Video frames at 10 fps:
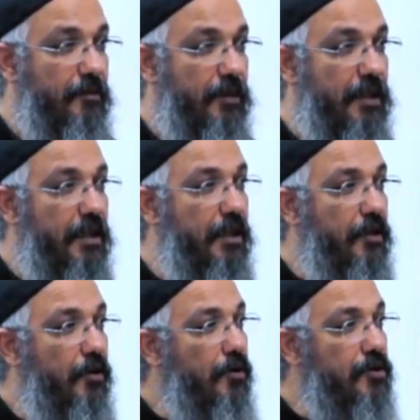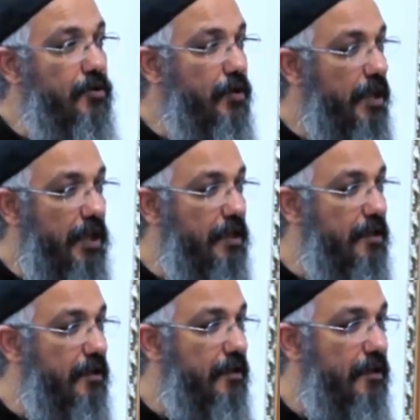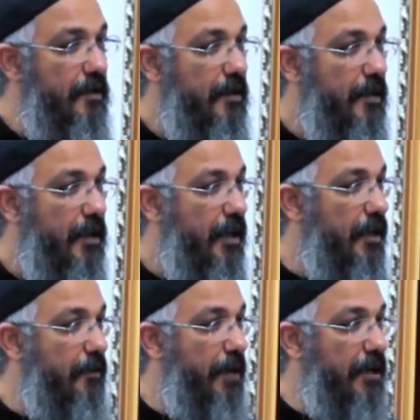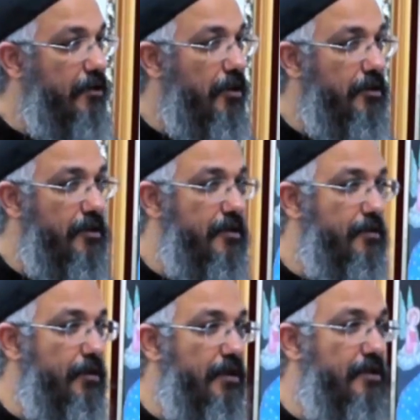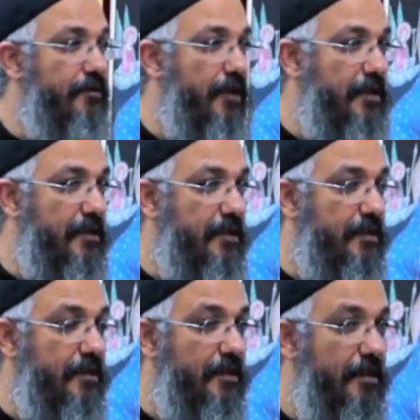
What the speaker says: but then he goes to eat in McDonald's with his friends,